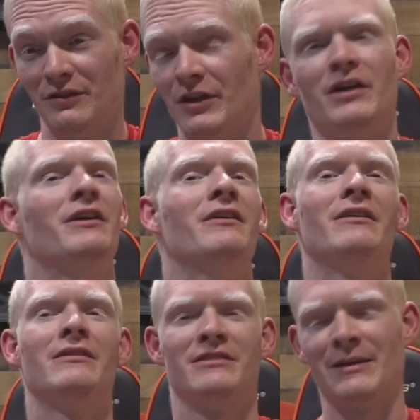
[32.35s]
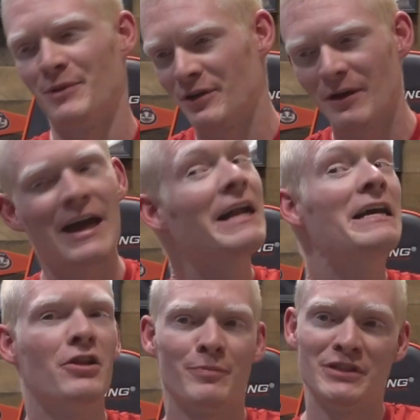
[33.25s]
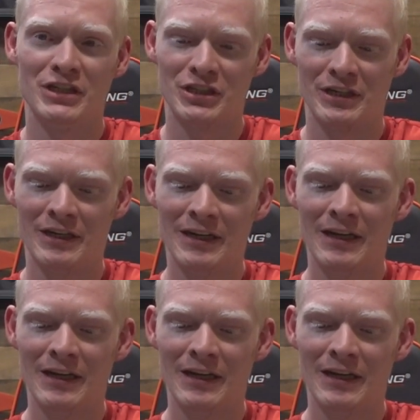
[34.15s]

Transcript: Duh. Slam dunk. Any other position.